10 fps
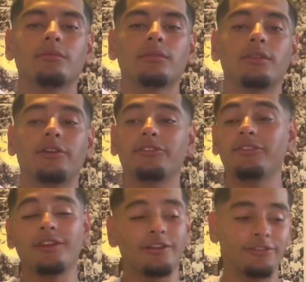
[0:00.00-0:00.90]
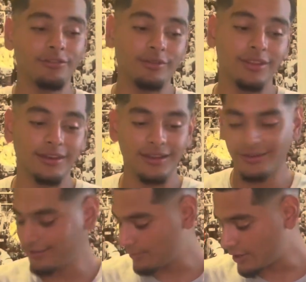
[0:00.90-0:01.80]
And I'll see y'all soon in the
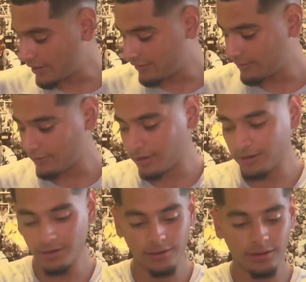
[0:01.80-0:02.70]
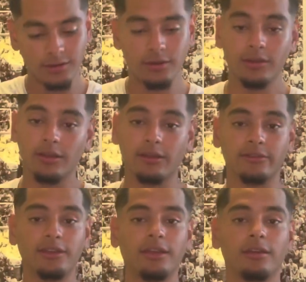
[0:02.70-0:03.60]
next unboxing, bro. Y'all
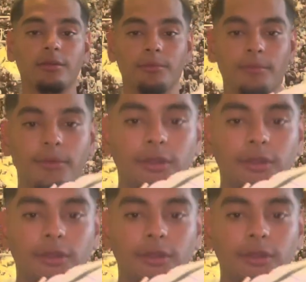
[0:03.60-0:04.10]
stay up.